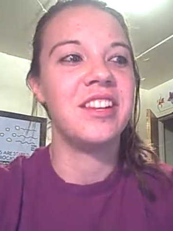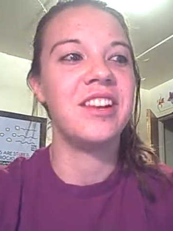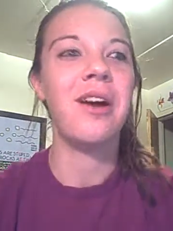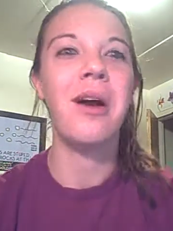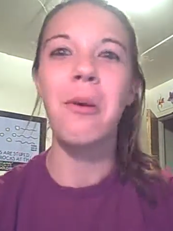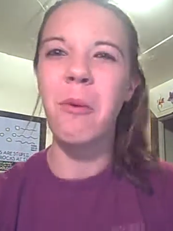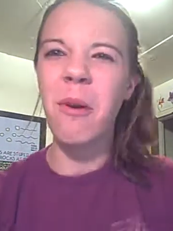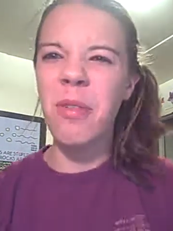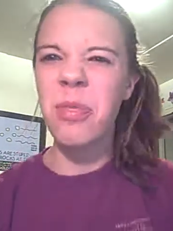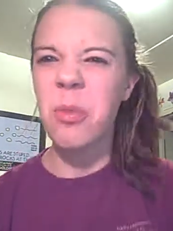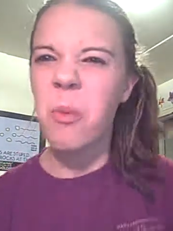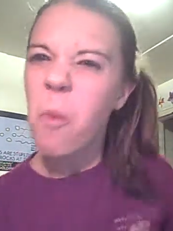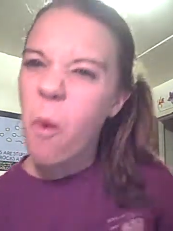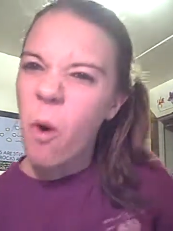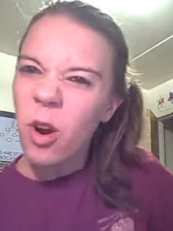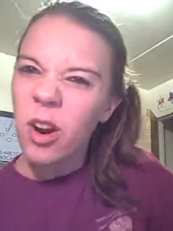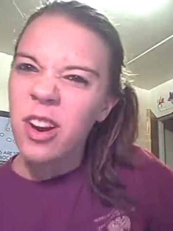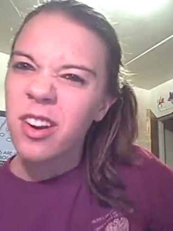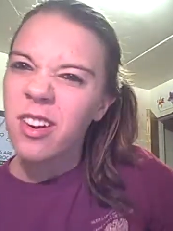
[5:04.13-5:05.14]
you know, I want the
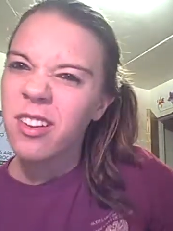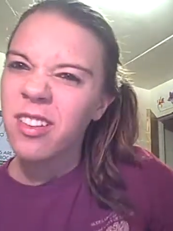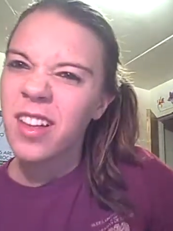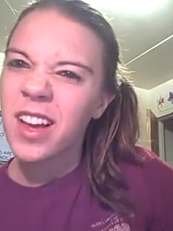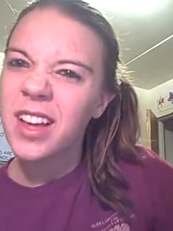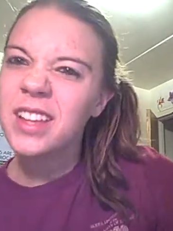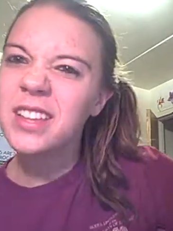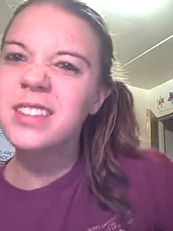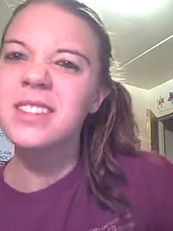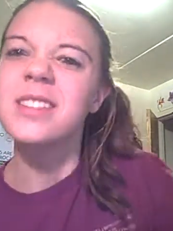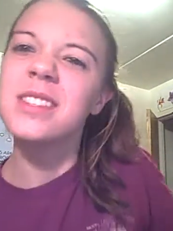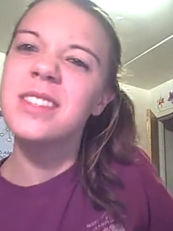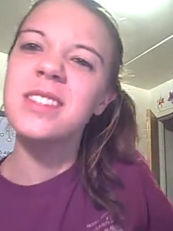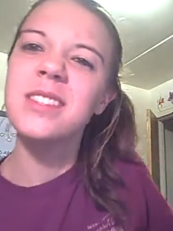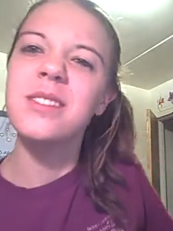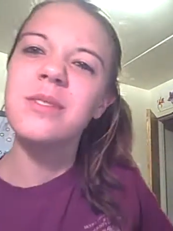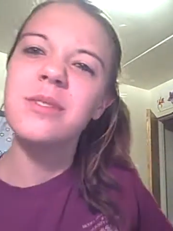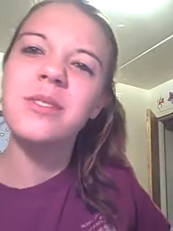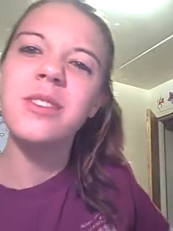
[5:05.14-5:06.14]
Warrior Alliance to
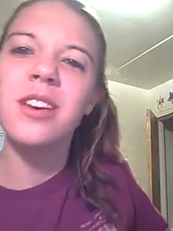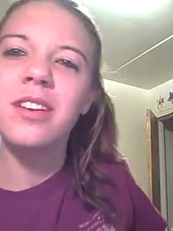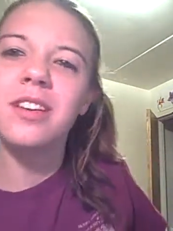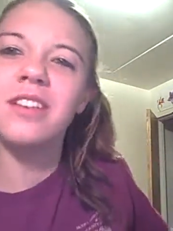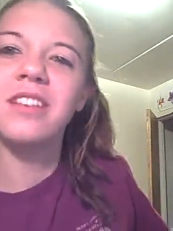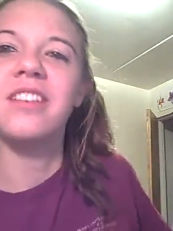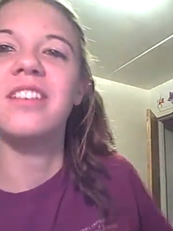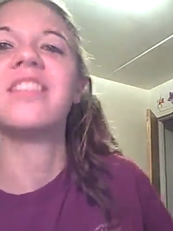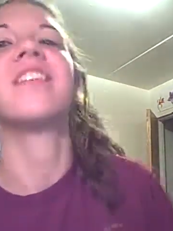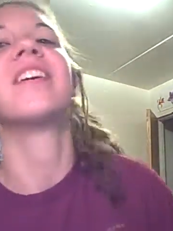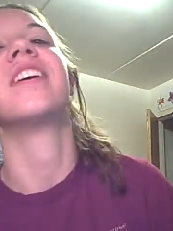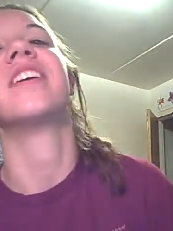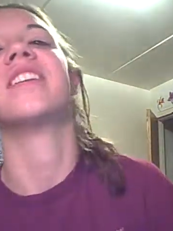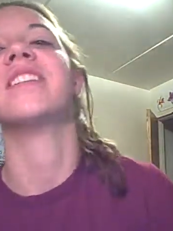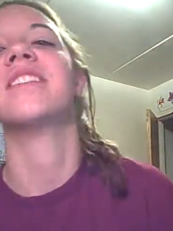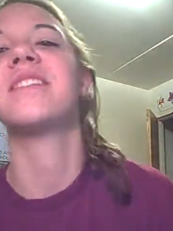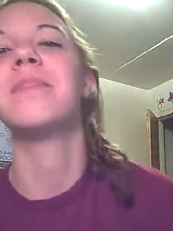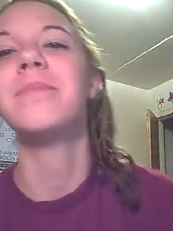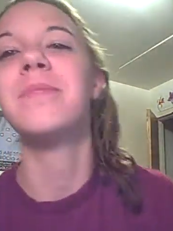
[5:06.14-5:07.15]
do good or
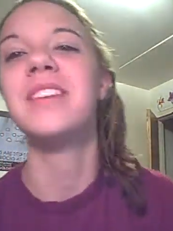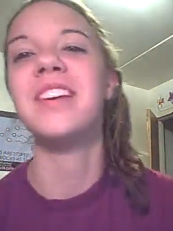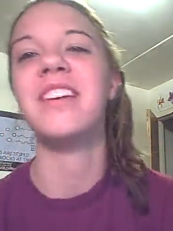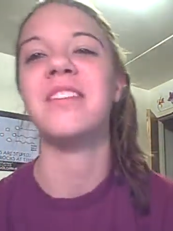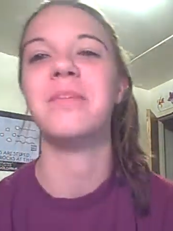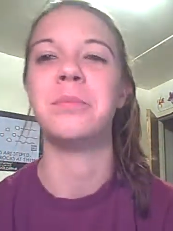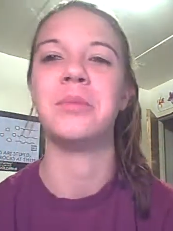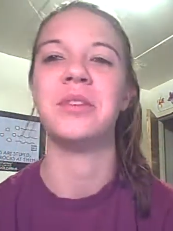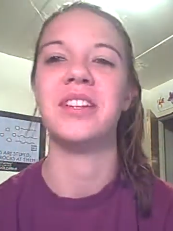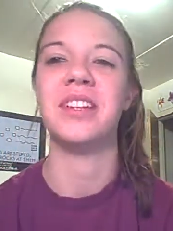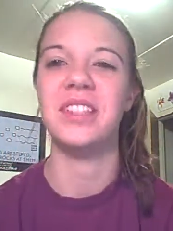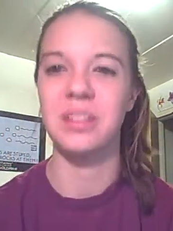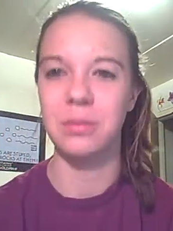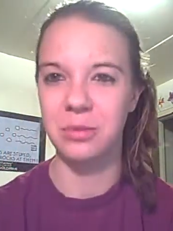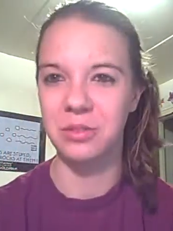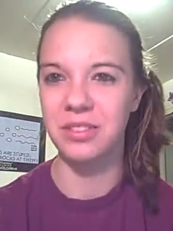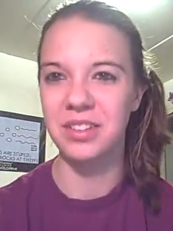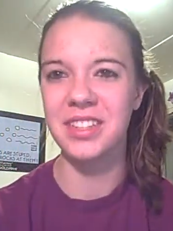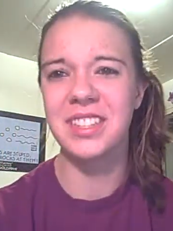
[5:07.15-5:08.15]
like something
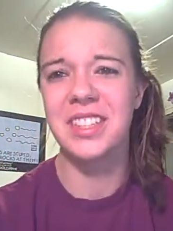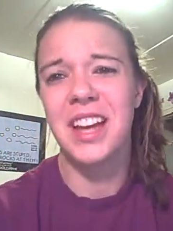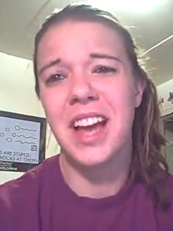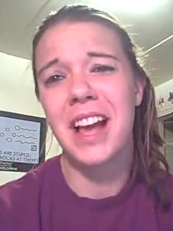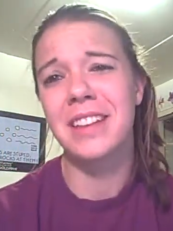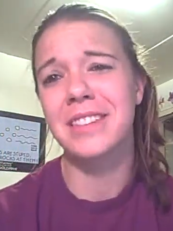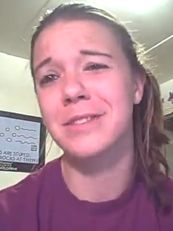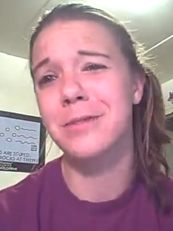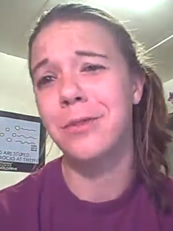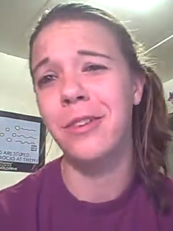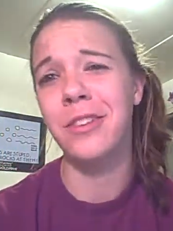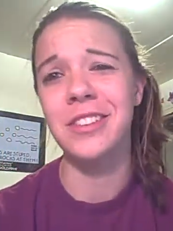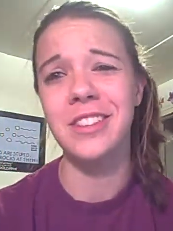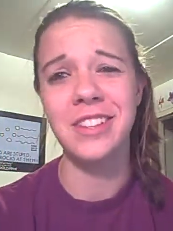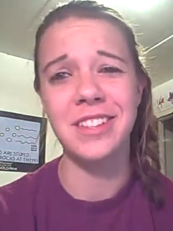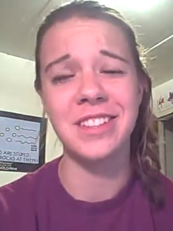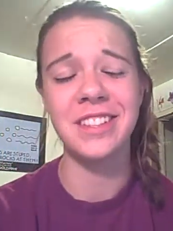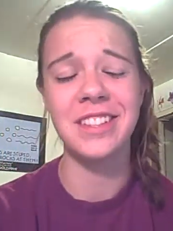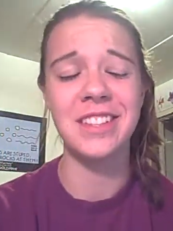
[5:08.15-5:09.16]
unpredictable because it has
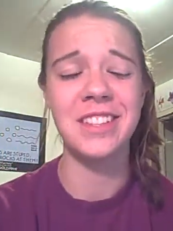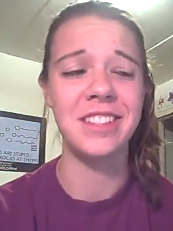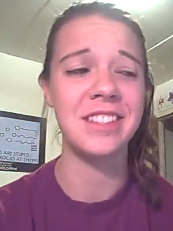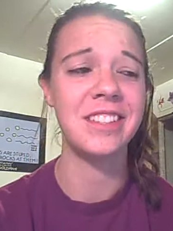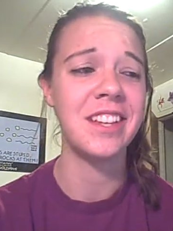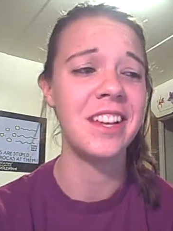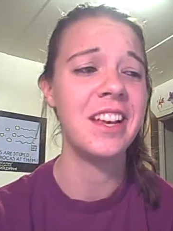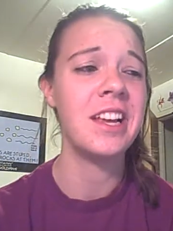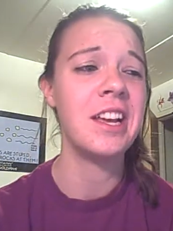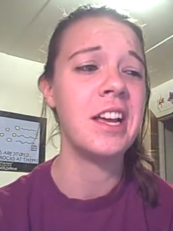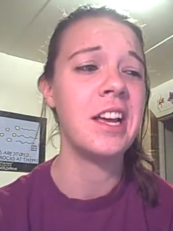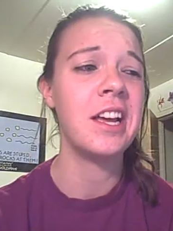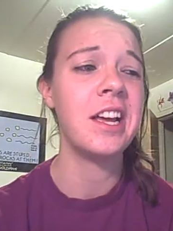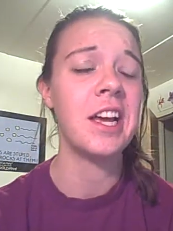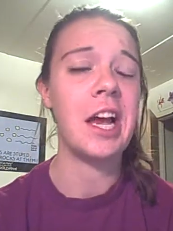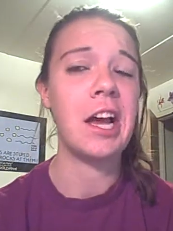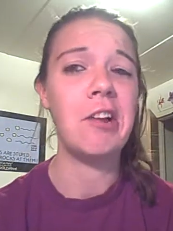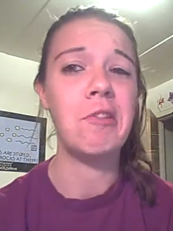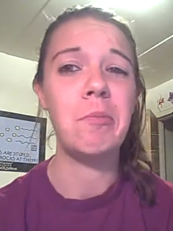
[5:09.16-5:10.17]
fallen into this
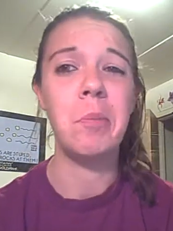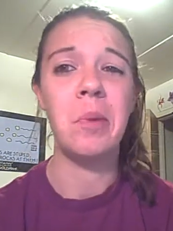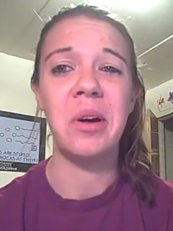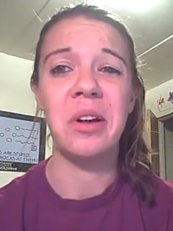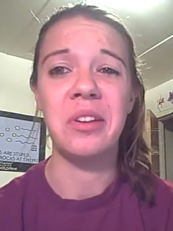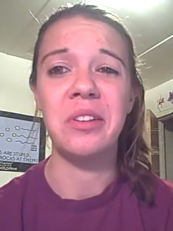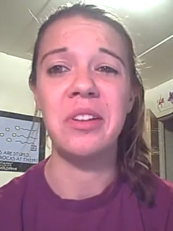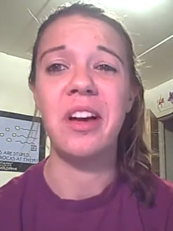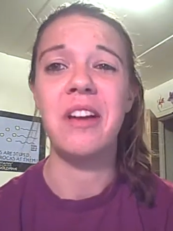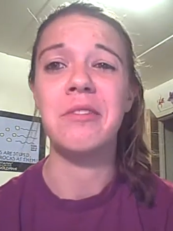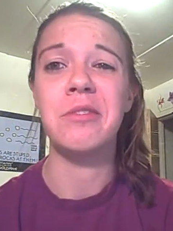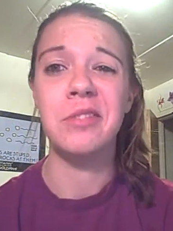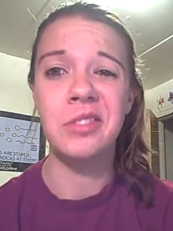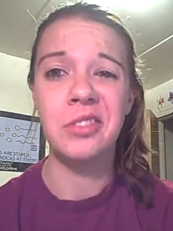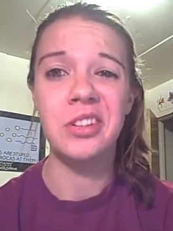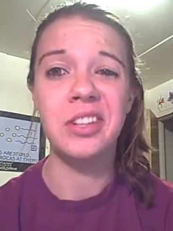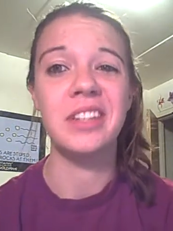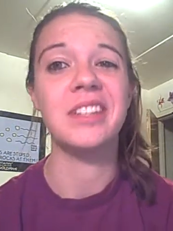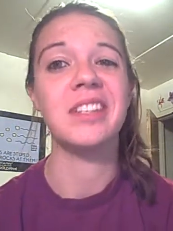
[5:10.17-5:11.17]
kind of model
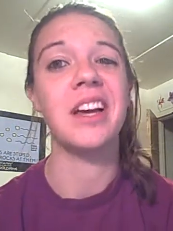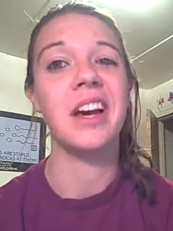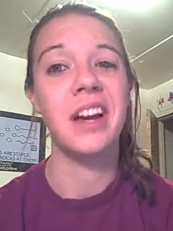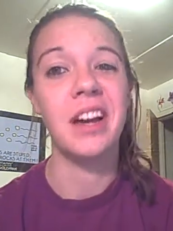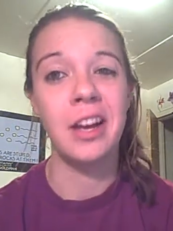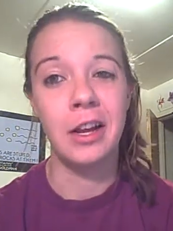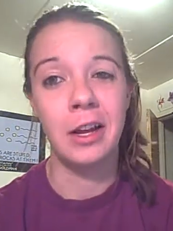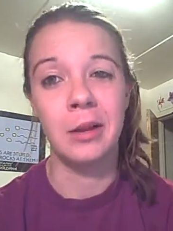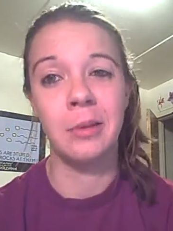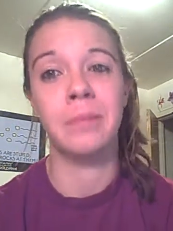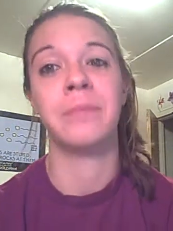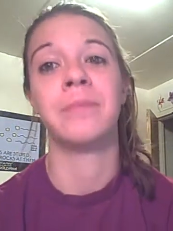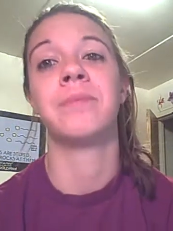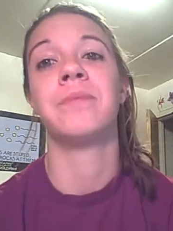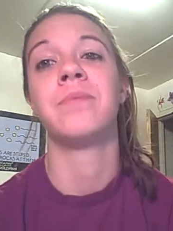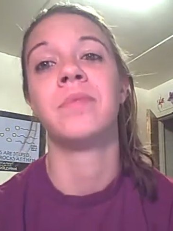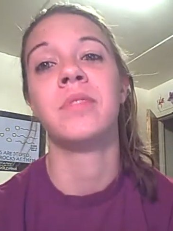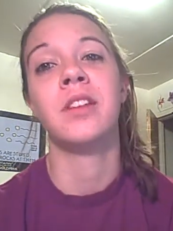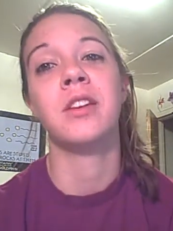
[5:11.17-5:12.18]
every time
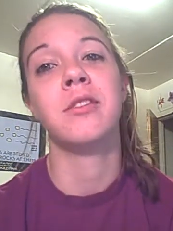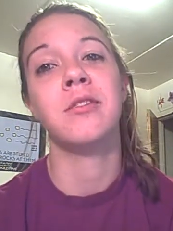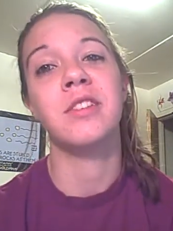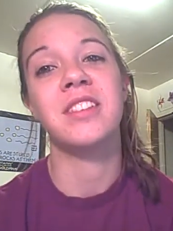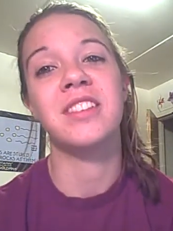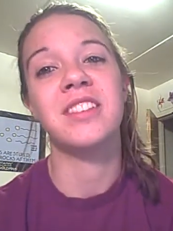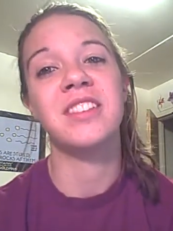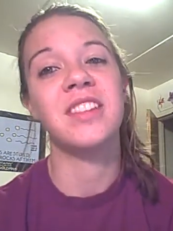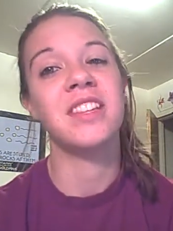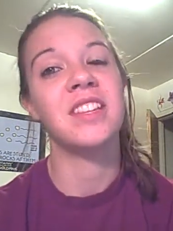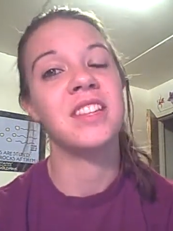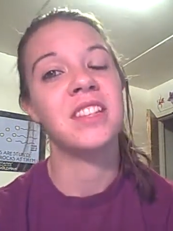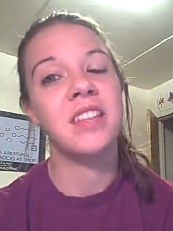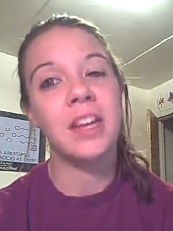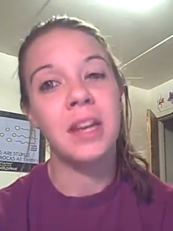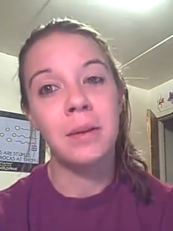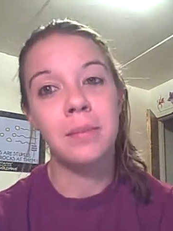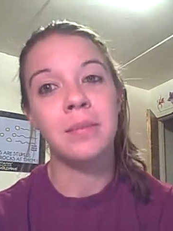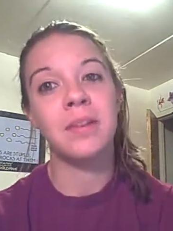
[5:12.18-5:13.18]
where it's the
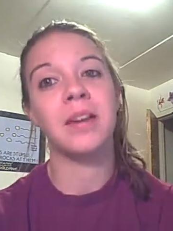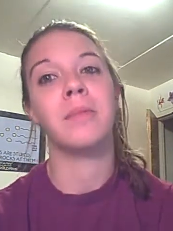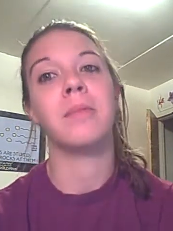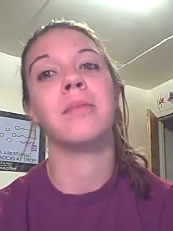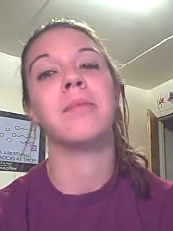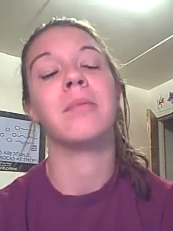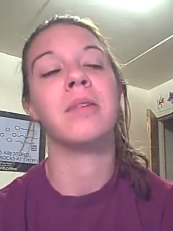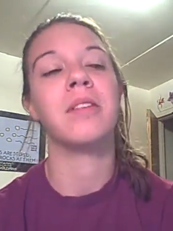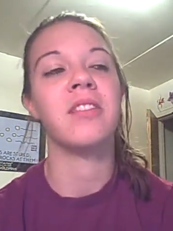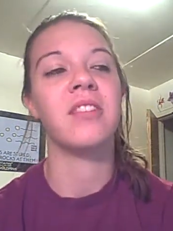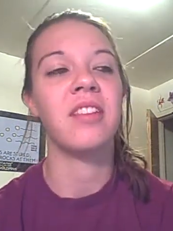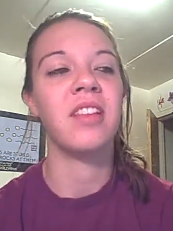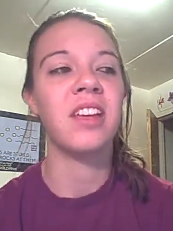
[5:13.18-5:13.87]
same type of person.